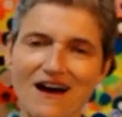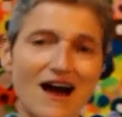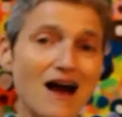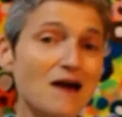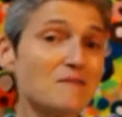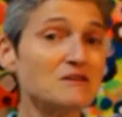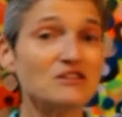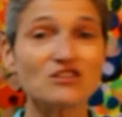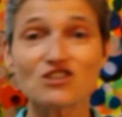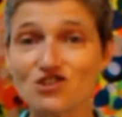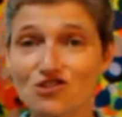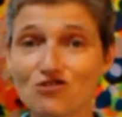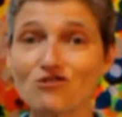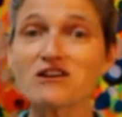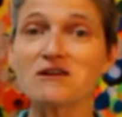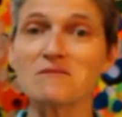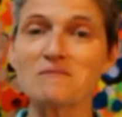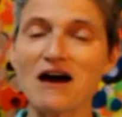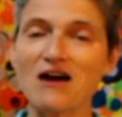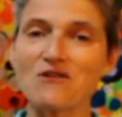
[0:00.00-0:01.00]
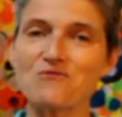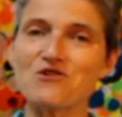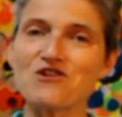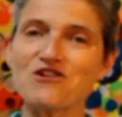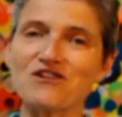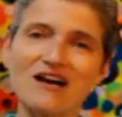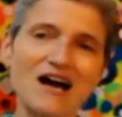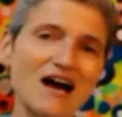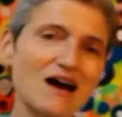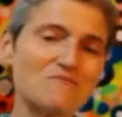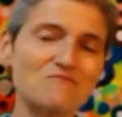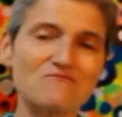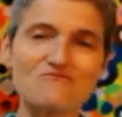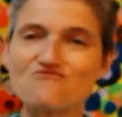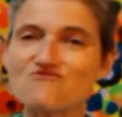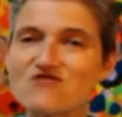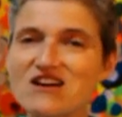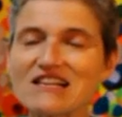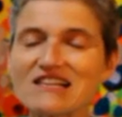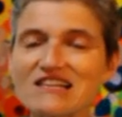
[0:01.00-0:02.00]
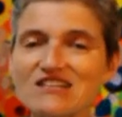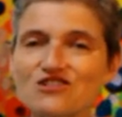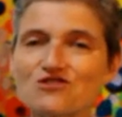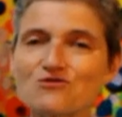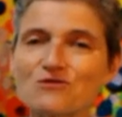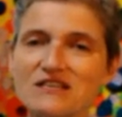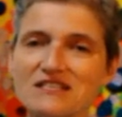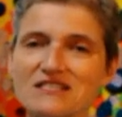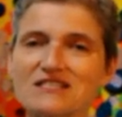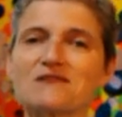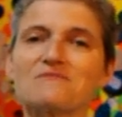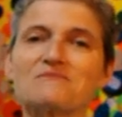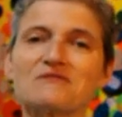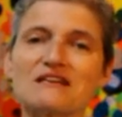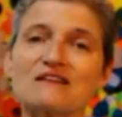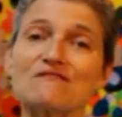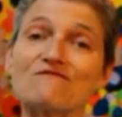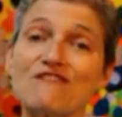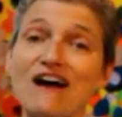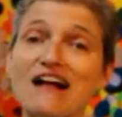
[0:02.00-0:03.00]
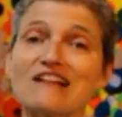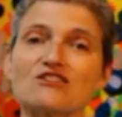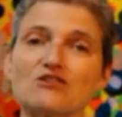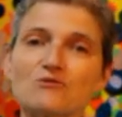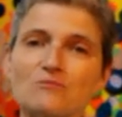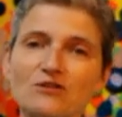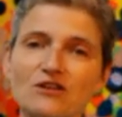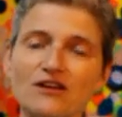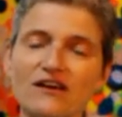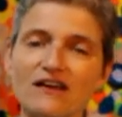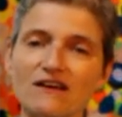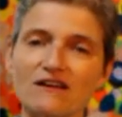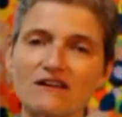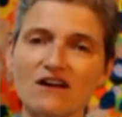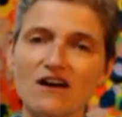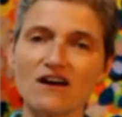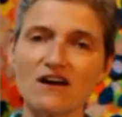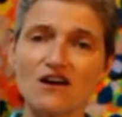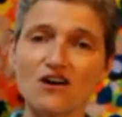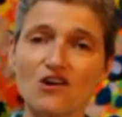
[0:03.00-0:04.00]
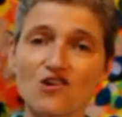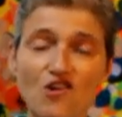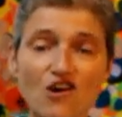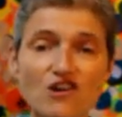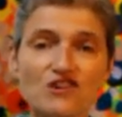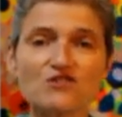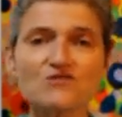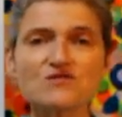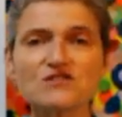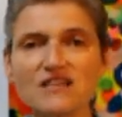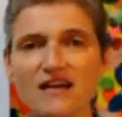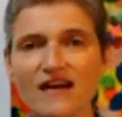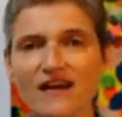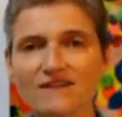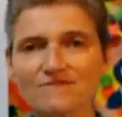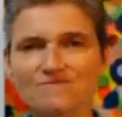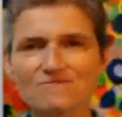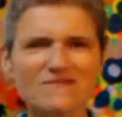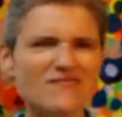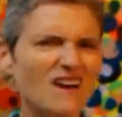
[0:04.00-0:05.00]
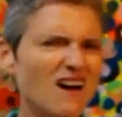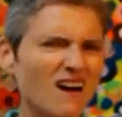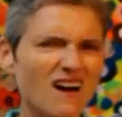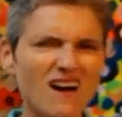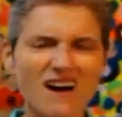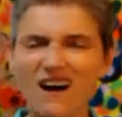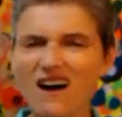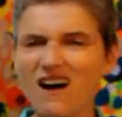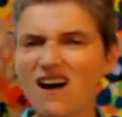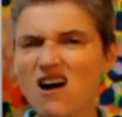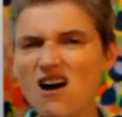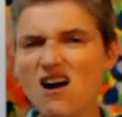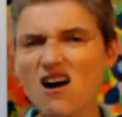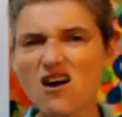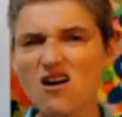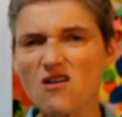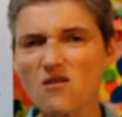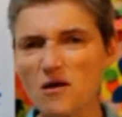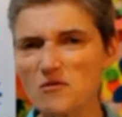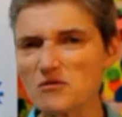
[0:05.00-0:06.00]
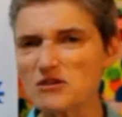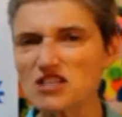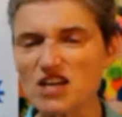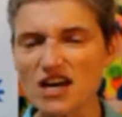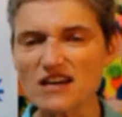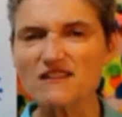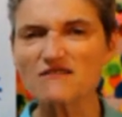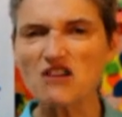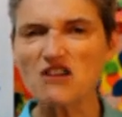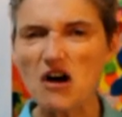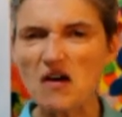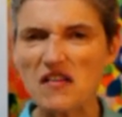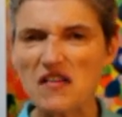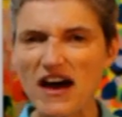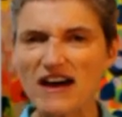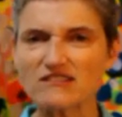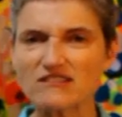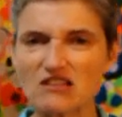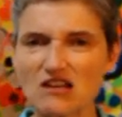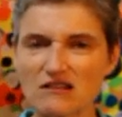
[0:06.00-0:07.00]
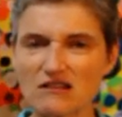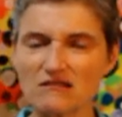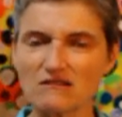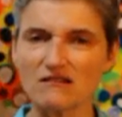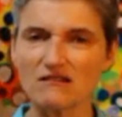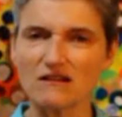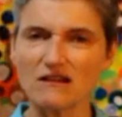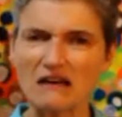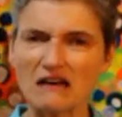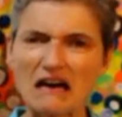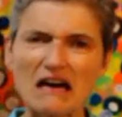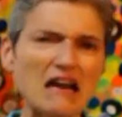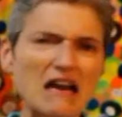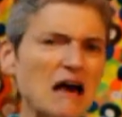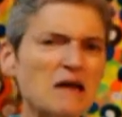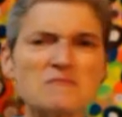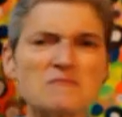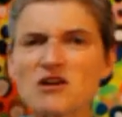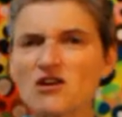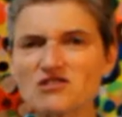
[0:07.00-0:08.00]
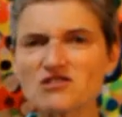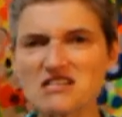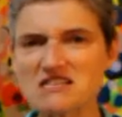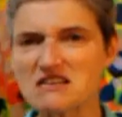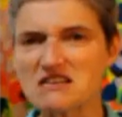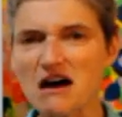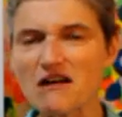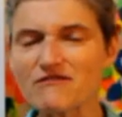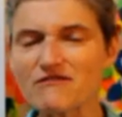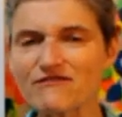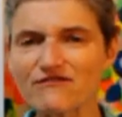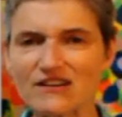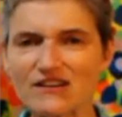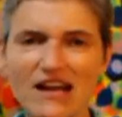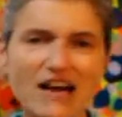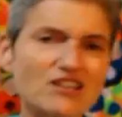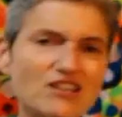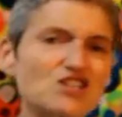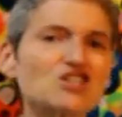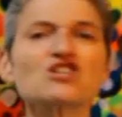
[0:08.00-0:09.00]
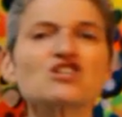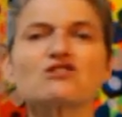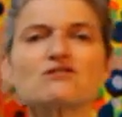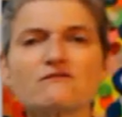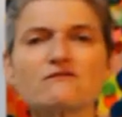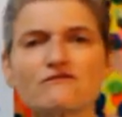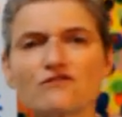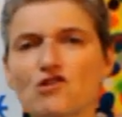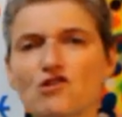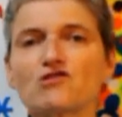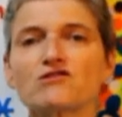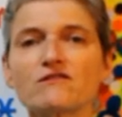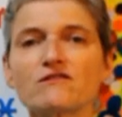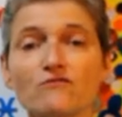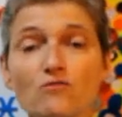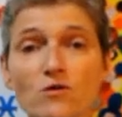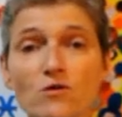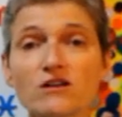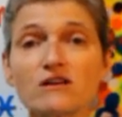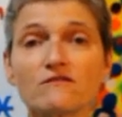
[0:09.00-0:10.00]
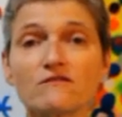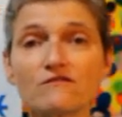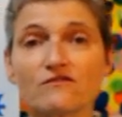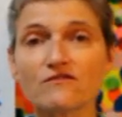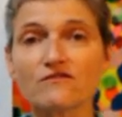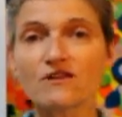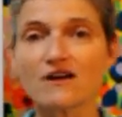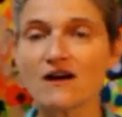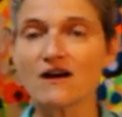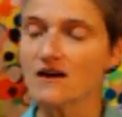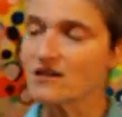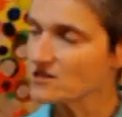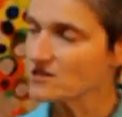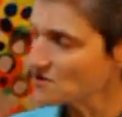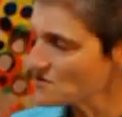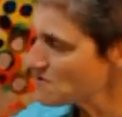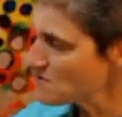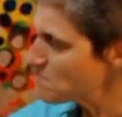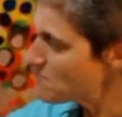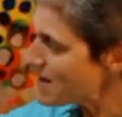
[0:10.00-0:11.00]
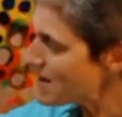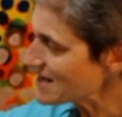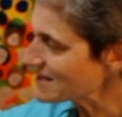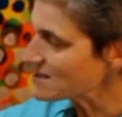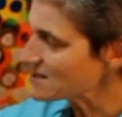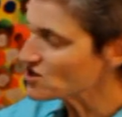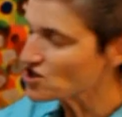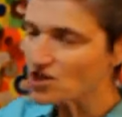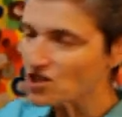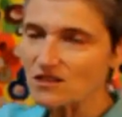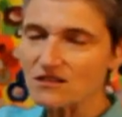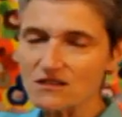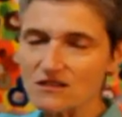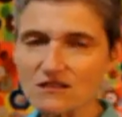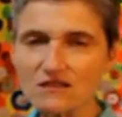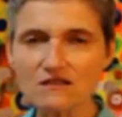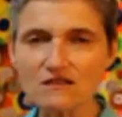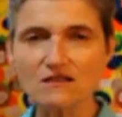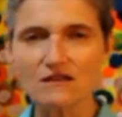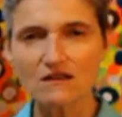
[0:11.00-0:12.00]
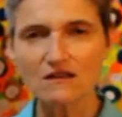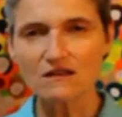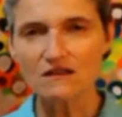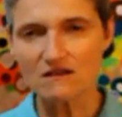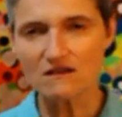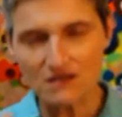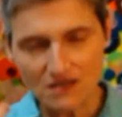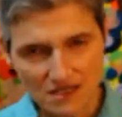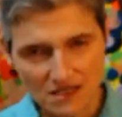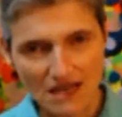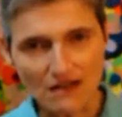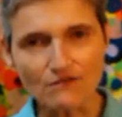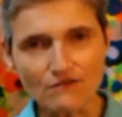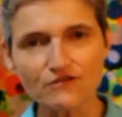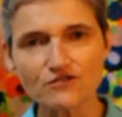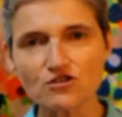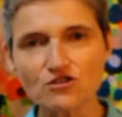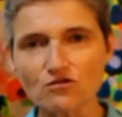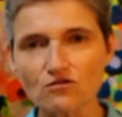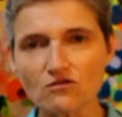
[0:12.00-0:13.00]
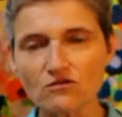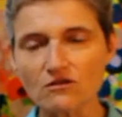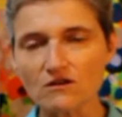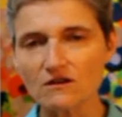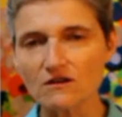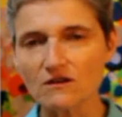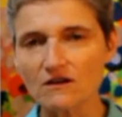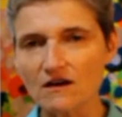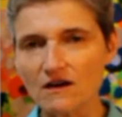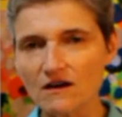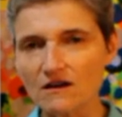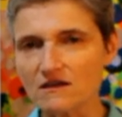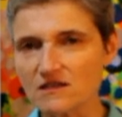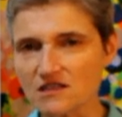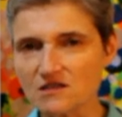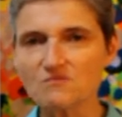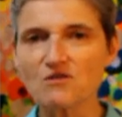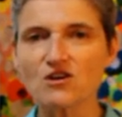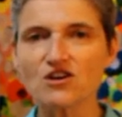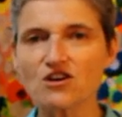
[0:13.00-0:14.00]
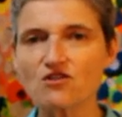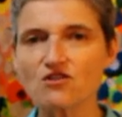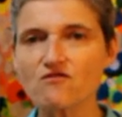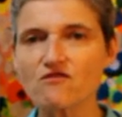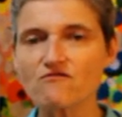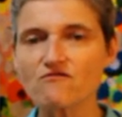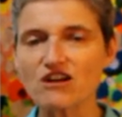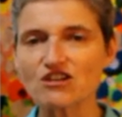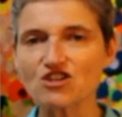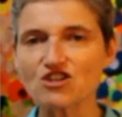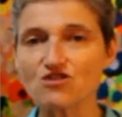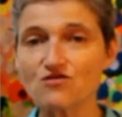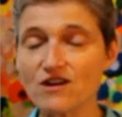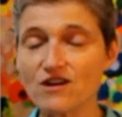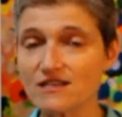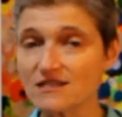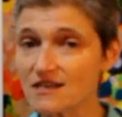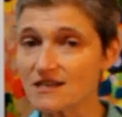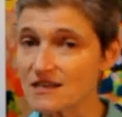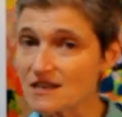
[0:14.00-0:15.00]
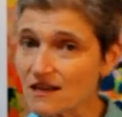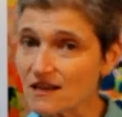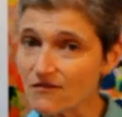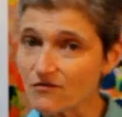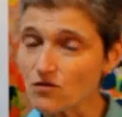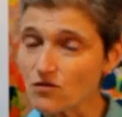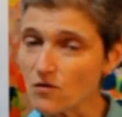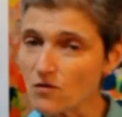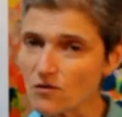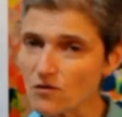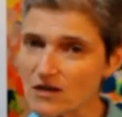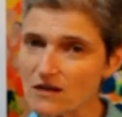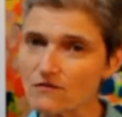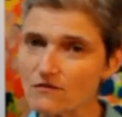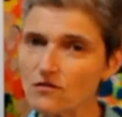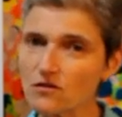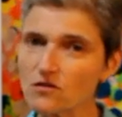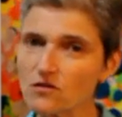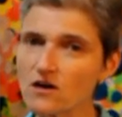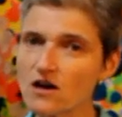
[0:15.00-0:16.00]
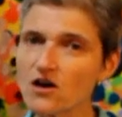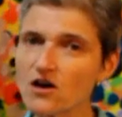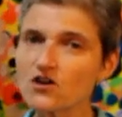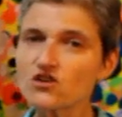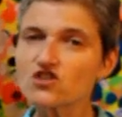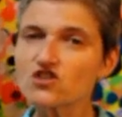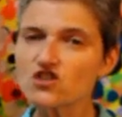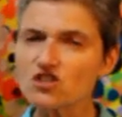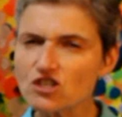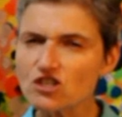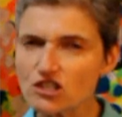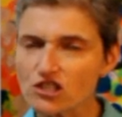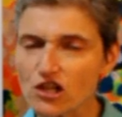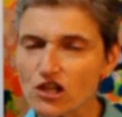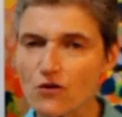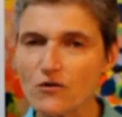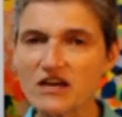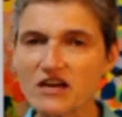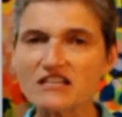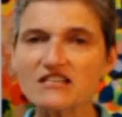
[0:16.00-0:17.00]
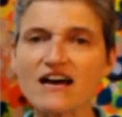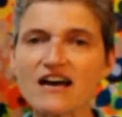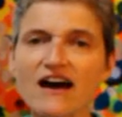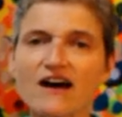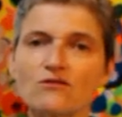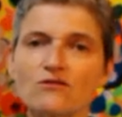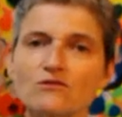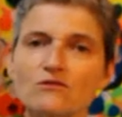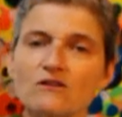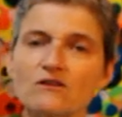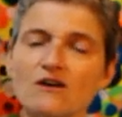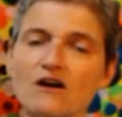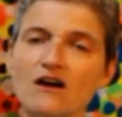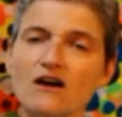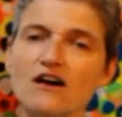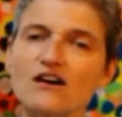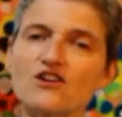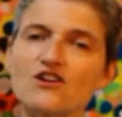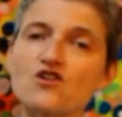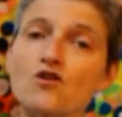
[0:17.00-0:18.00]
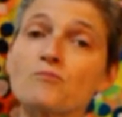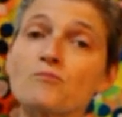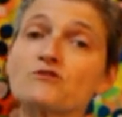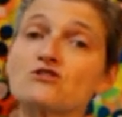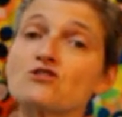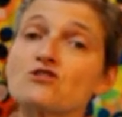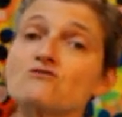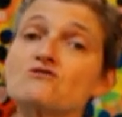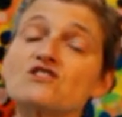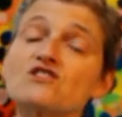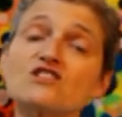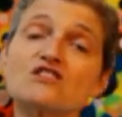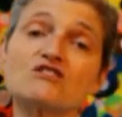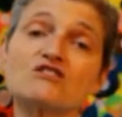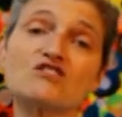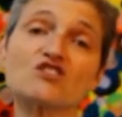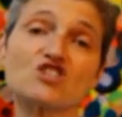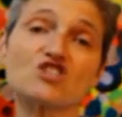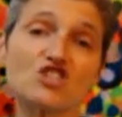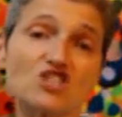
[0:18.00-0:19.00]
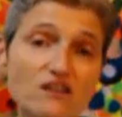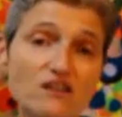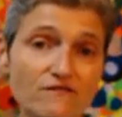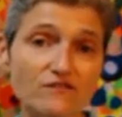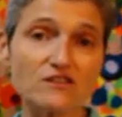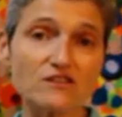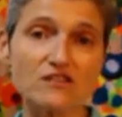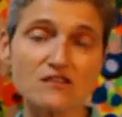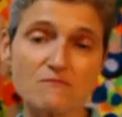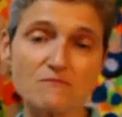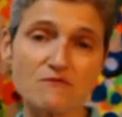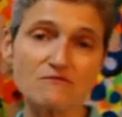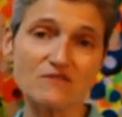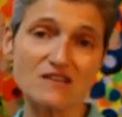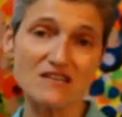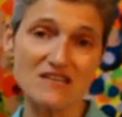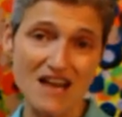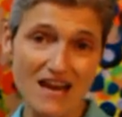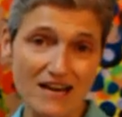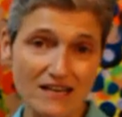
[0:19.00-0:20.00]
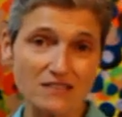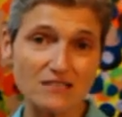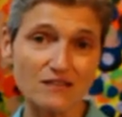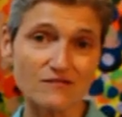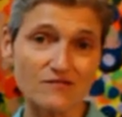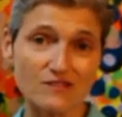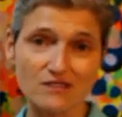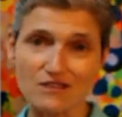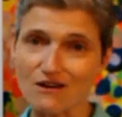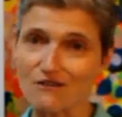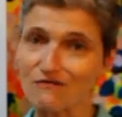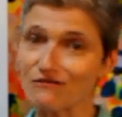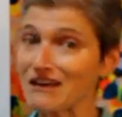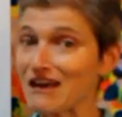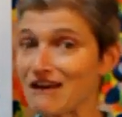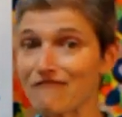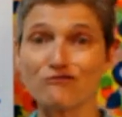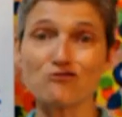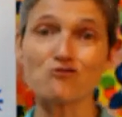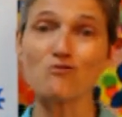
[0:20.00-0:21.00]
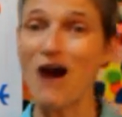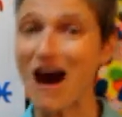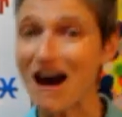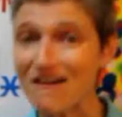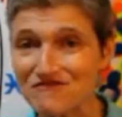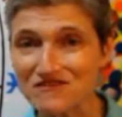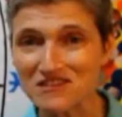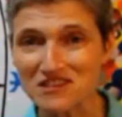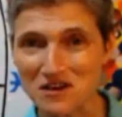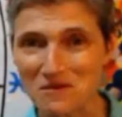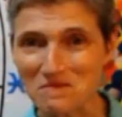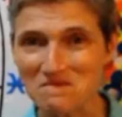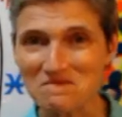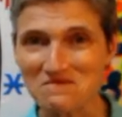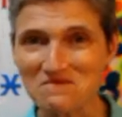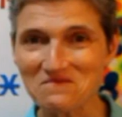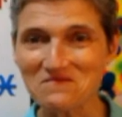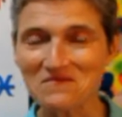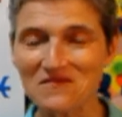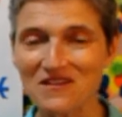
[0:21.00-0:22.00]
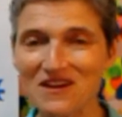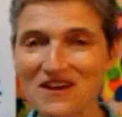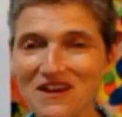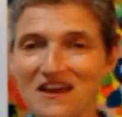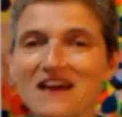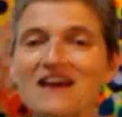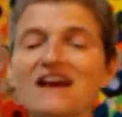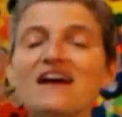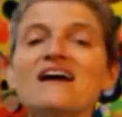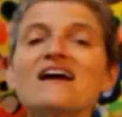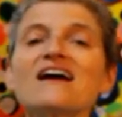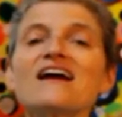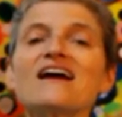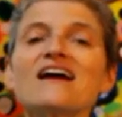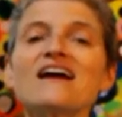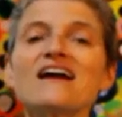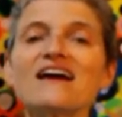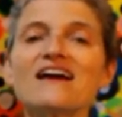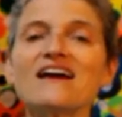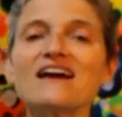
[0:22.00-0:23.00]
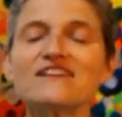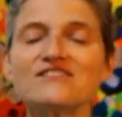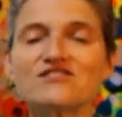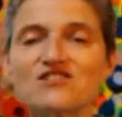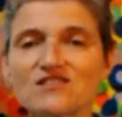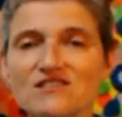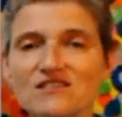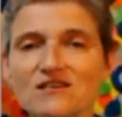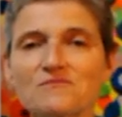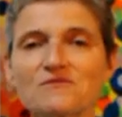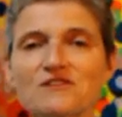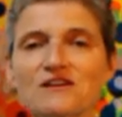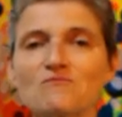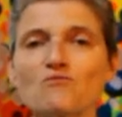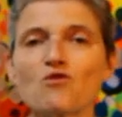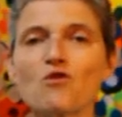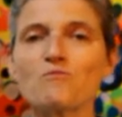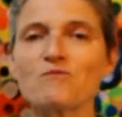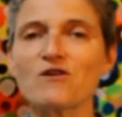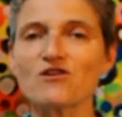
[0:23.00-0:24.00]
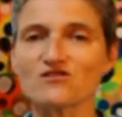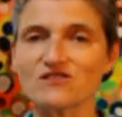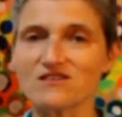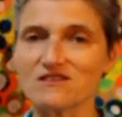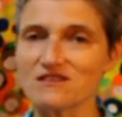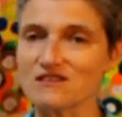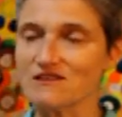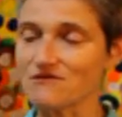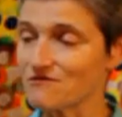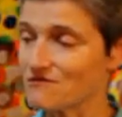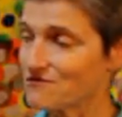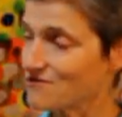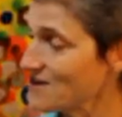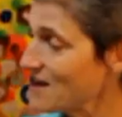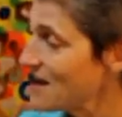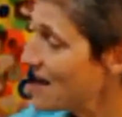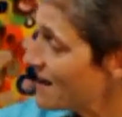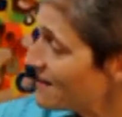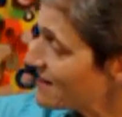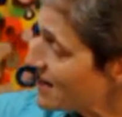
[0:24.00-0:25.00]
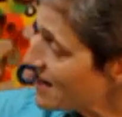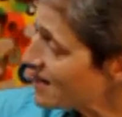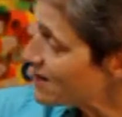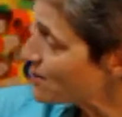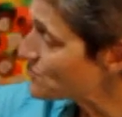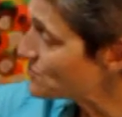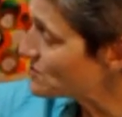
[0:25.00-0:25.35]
I'm enjoying my work. I'm really doing something valuable here. Or are you saying, oh, I wish I'd have got that done, and I'm not enough, and I should have, could have, would have. So the messages, the self-talk, this Mercury retrograde is going to give you a wonderful slowing down and an opportunity to shift some of the negative stuff, if you have some, into something more positive. And then it